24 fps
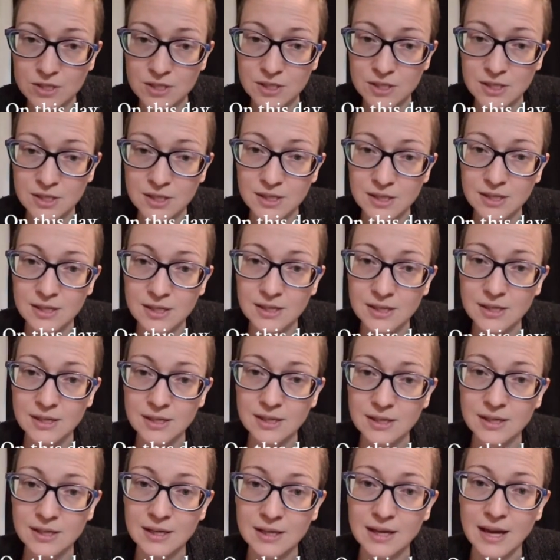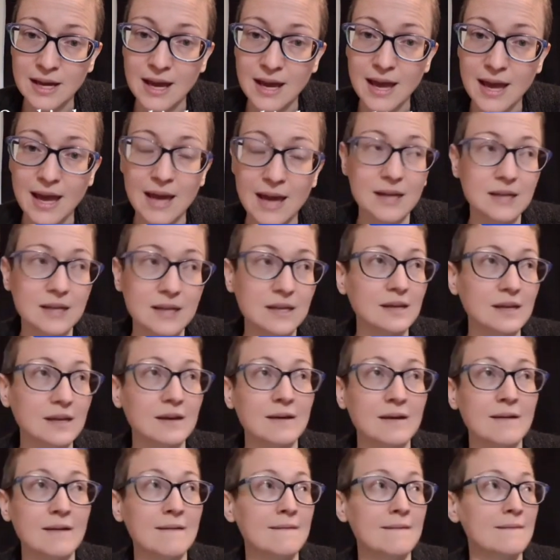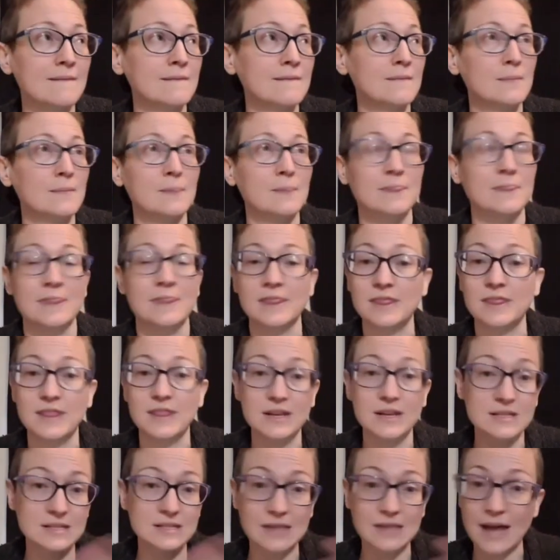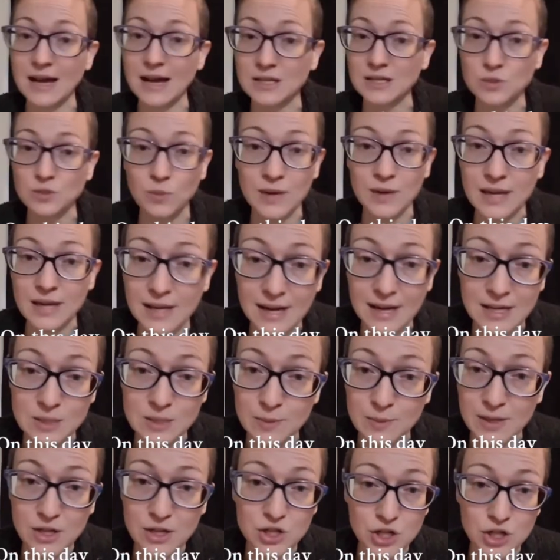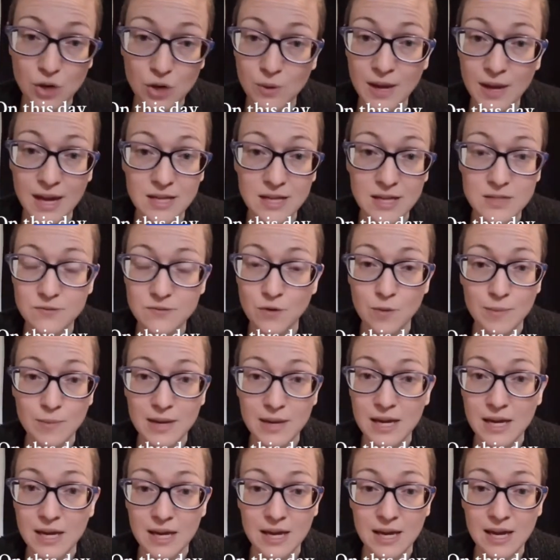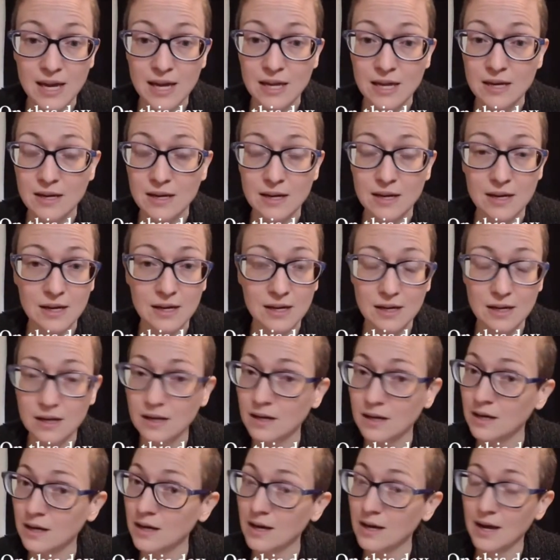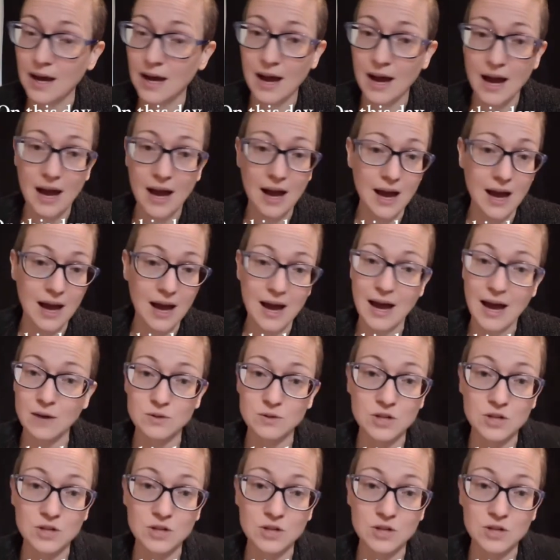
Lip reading: And this last week has been a showcase for me in how toxic this can be.